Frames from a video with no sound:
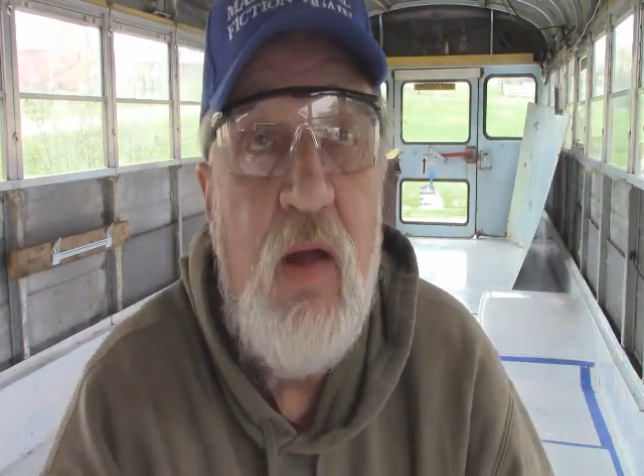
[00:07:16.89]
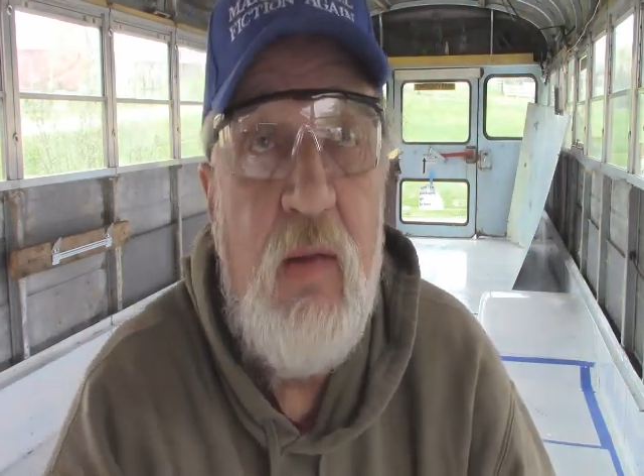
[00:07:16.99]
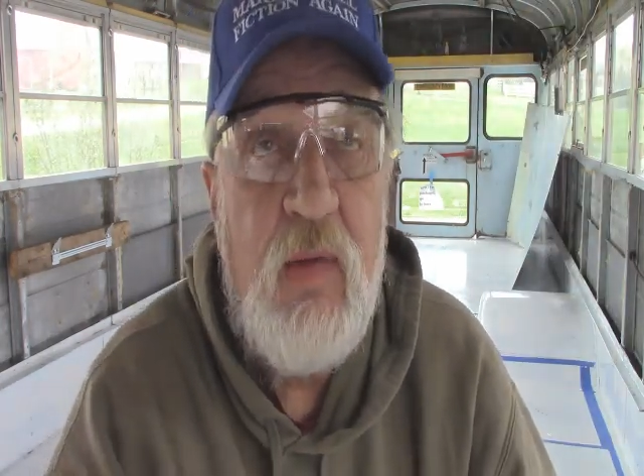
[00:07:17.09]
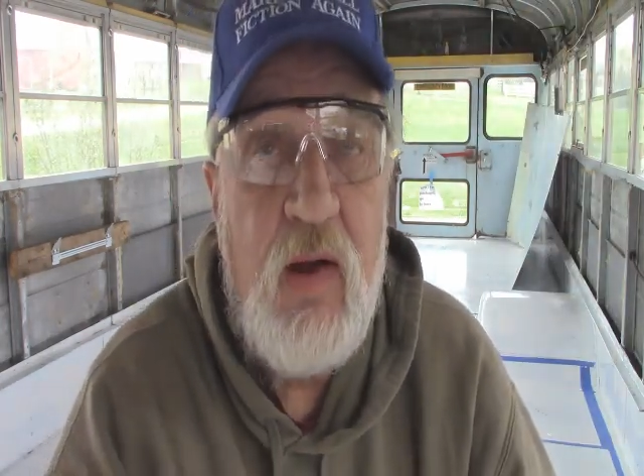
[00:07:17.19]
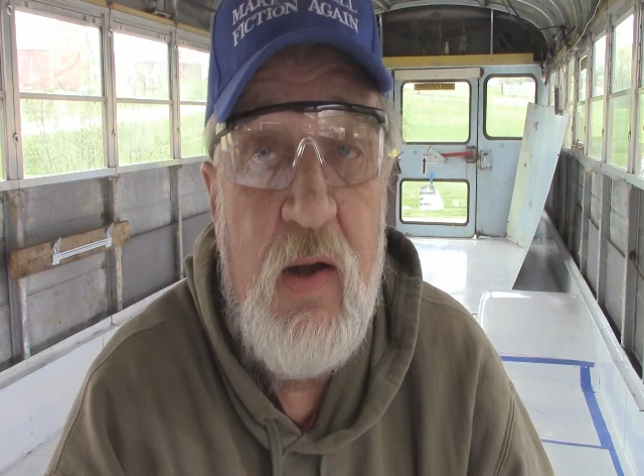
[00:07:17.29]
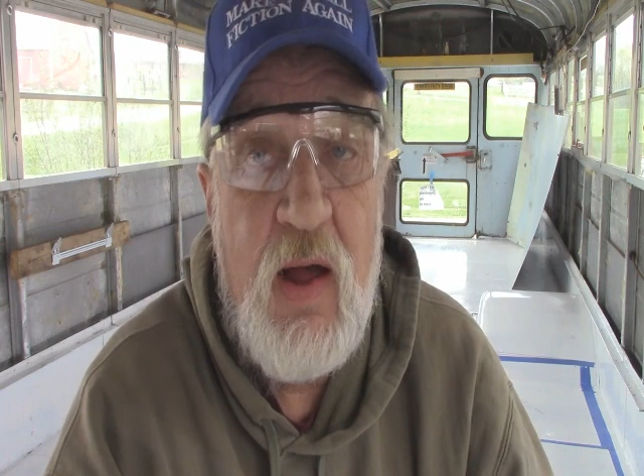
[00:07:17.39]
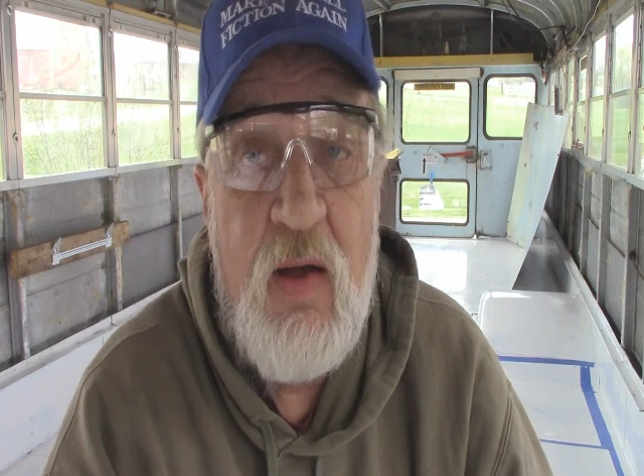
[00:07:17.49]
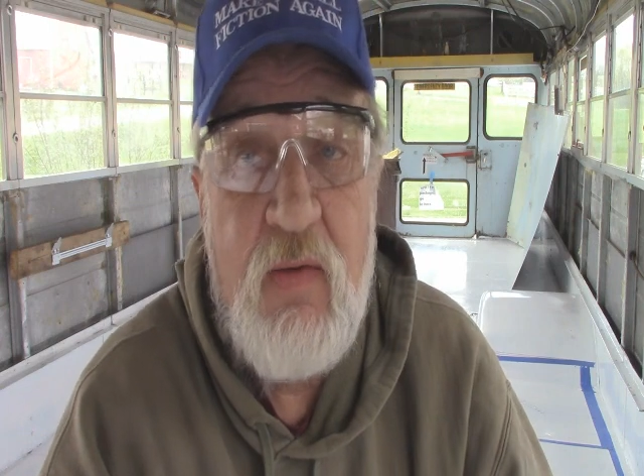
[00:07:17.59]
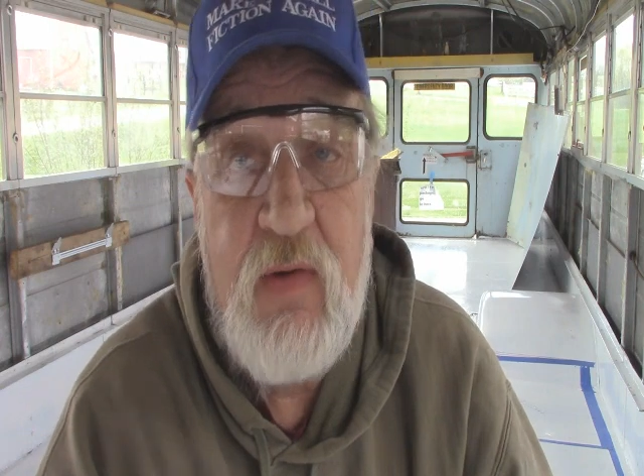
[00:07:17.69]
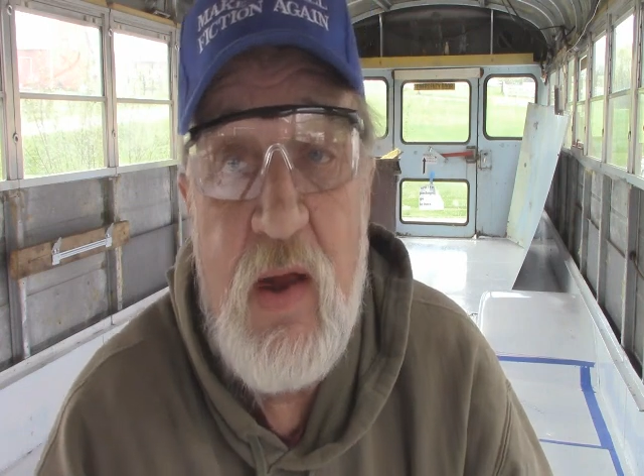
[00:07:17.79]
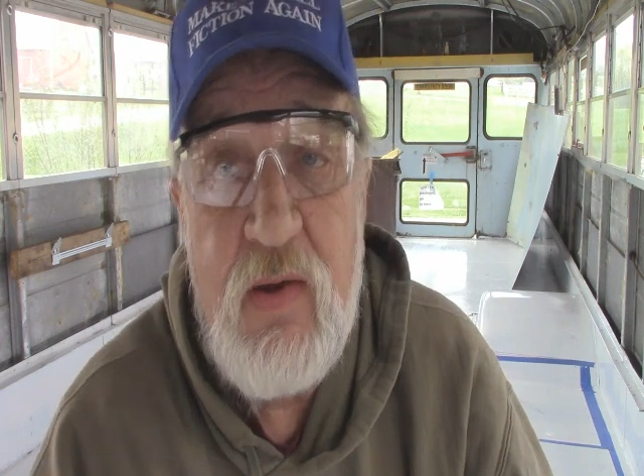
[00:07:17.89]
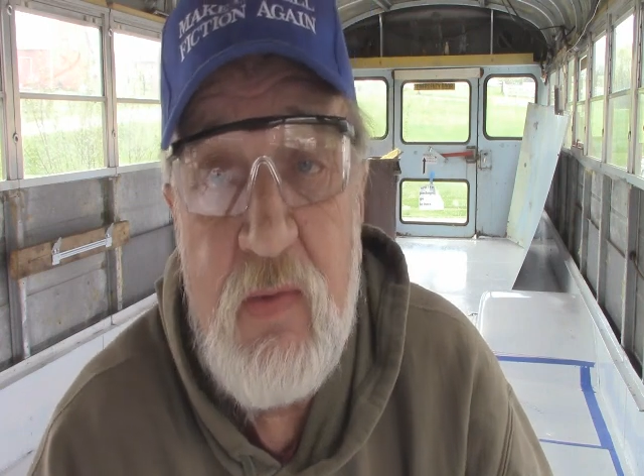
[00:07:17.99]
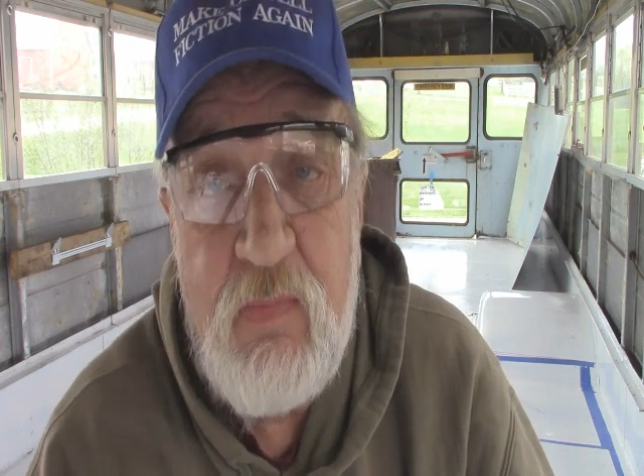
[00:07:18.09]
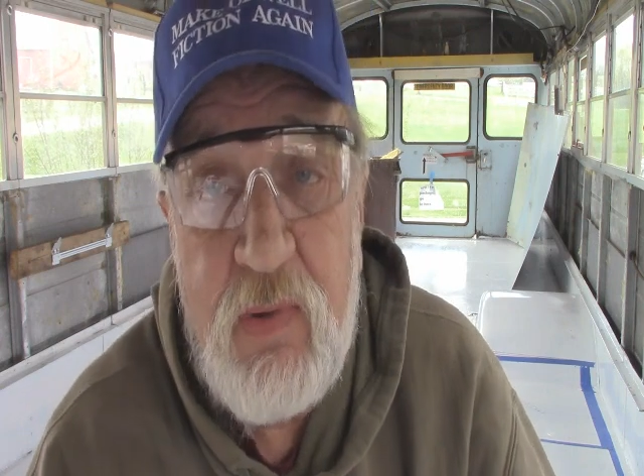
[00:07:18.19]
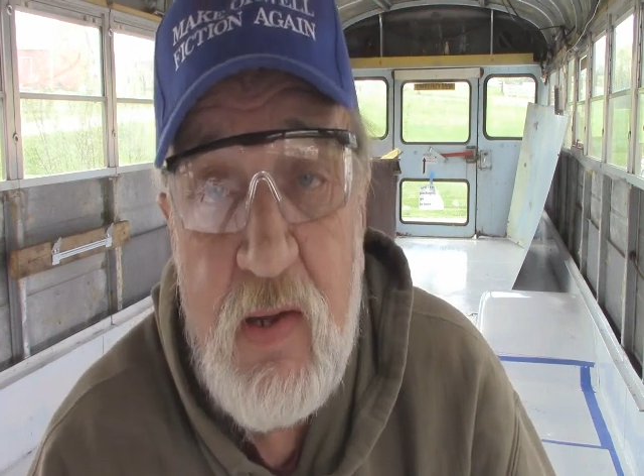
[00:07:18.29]
I mean, now I've got to
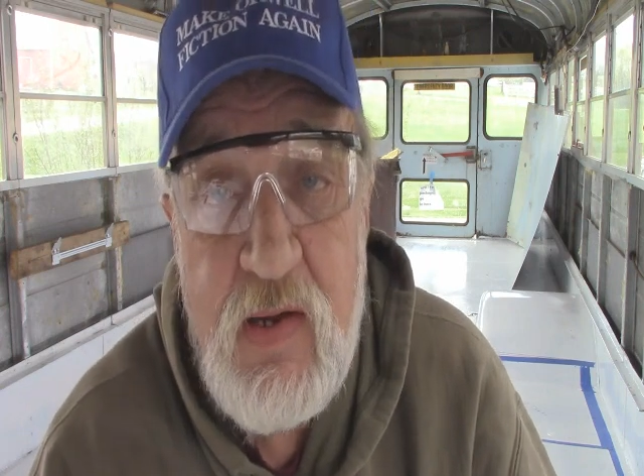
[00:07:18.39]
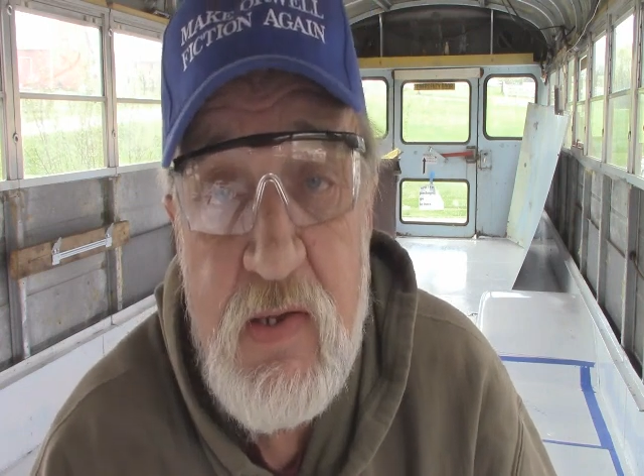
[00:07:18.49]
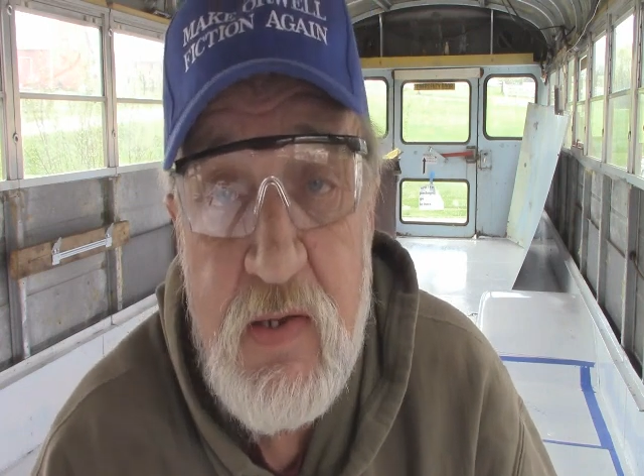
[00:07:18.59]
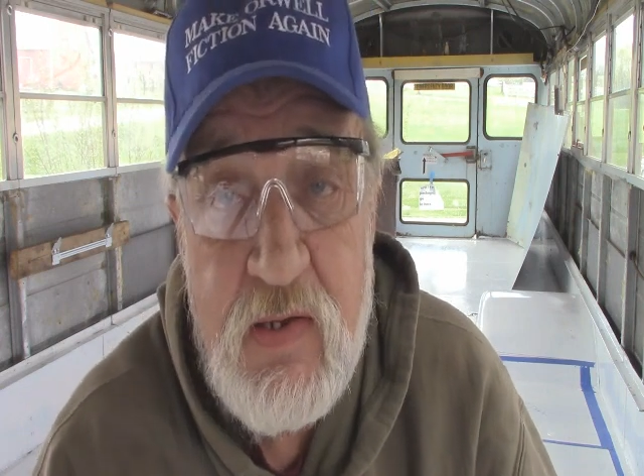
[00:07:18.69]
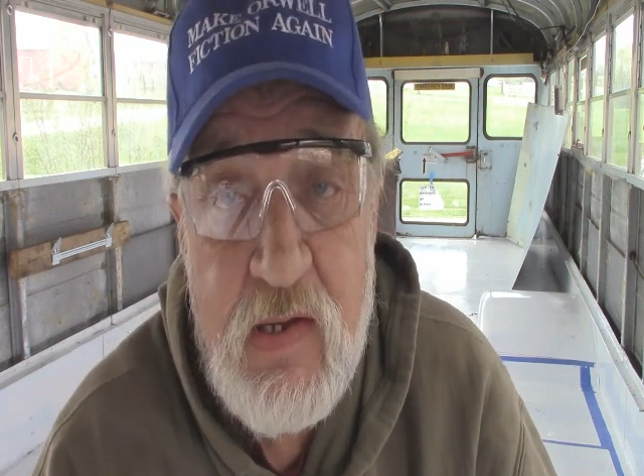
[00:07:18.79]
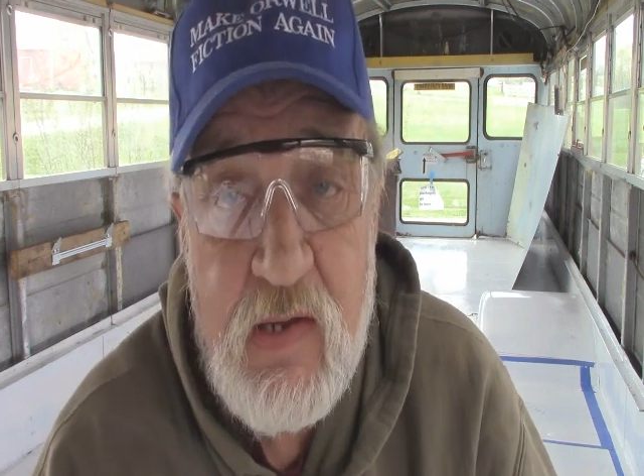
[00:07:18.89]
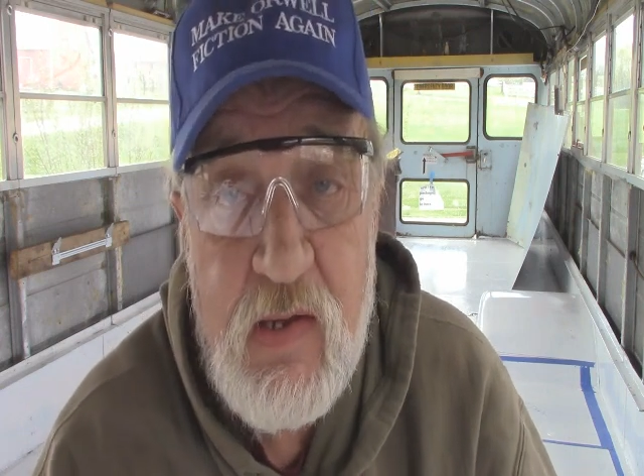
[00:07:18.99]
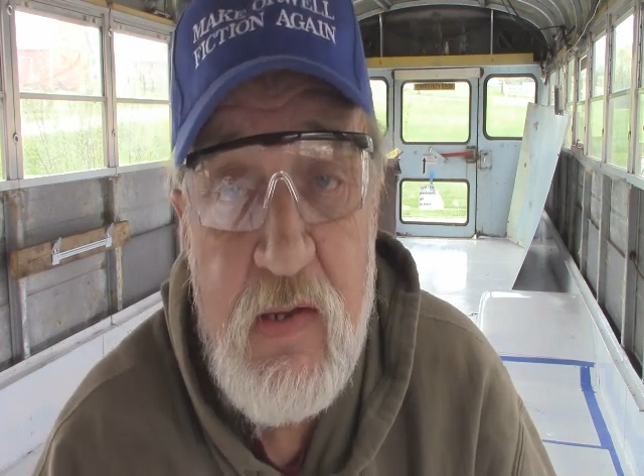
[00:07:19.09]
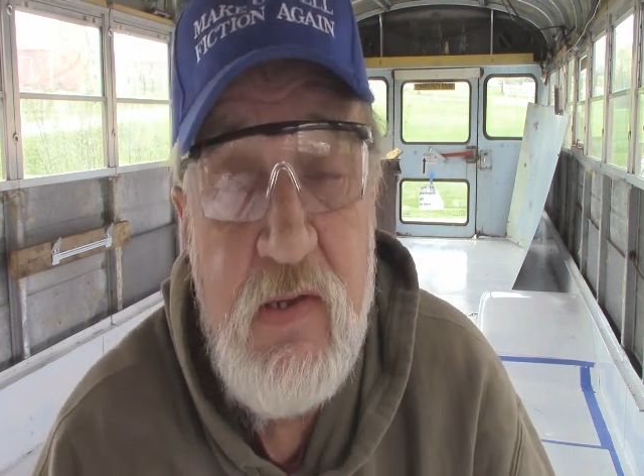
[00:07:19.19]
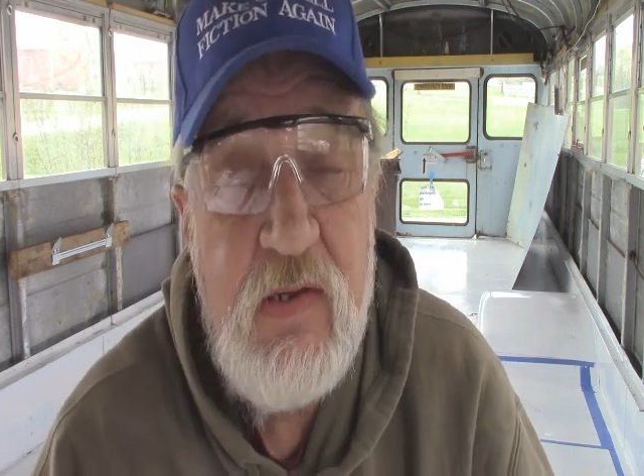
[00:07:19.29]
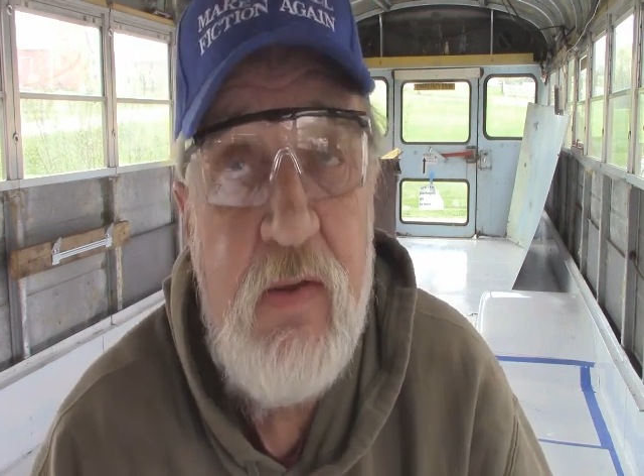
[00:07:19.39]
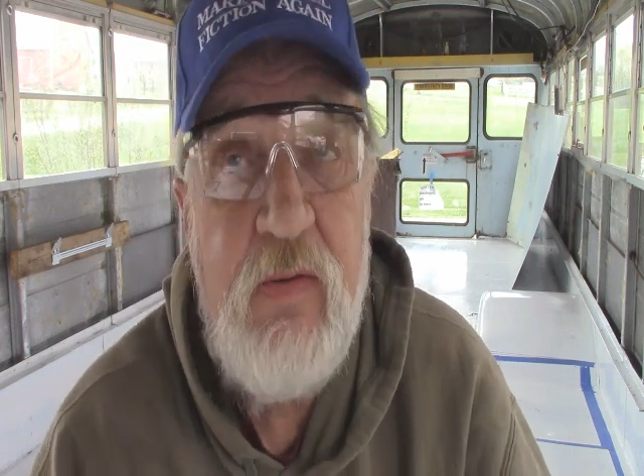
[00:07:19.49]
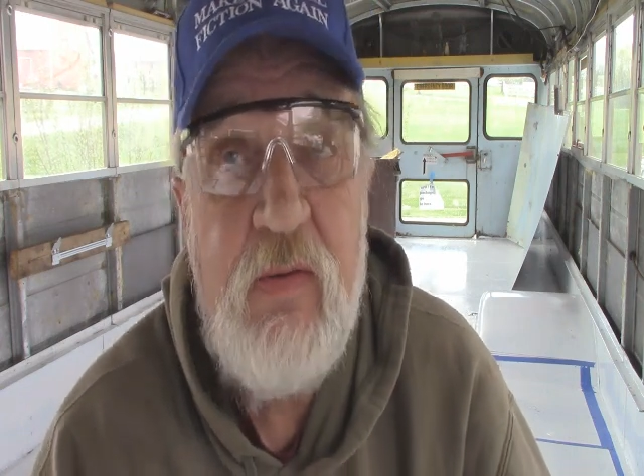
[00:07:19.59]
replace the ceilings